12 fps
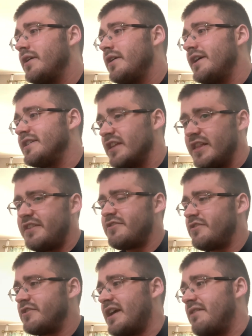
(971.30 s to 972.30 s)
he's the leader
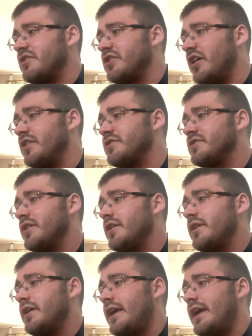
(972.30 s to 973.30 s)
of the Terrocons.
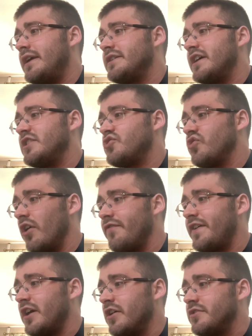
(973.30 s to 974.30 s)
He's a
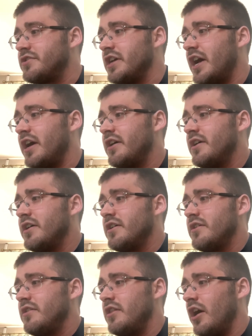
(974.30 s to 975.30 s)
trophy hunter,
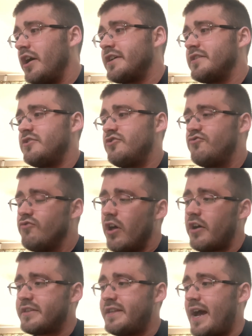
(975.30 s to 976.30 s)
like
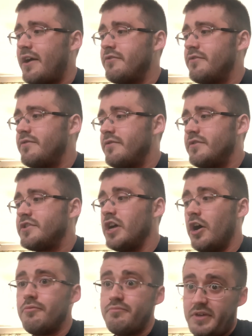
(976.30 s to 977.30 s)
Lockdown.
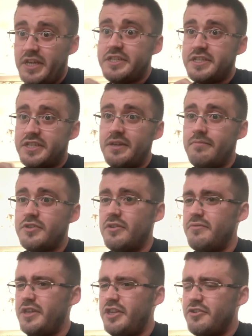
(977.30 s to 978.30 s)
So he's
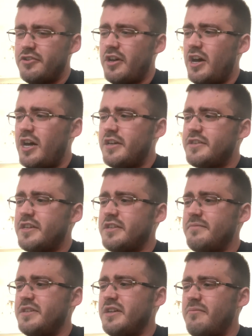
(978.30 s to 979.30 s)
I said
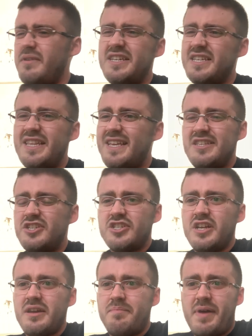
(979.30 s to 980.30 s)
to myself, isn't he just
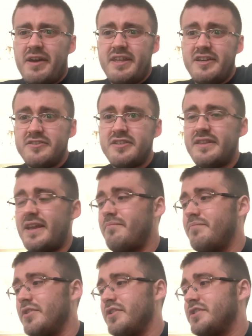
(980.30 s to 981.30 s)
like a bounty hunter
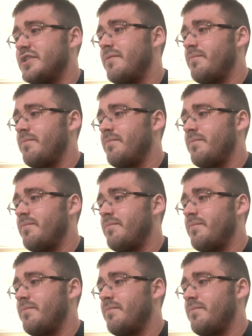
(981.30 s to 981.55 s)
then? But